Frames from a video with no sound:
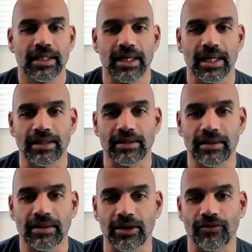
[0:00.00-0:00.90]
And
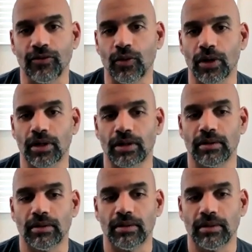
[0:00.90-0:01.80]
you know, for
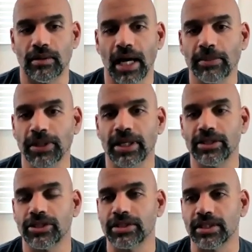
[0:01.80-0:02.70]

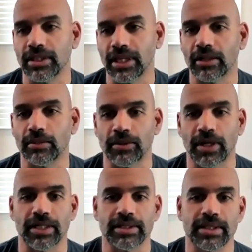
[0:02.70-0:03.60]
applications in the enterprise,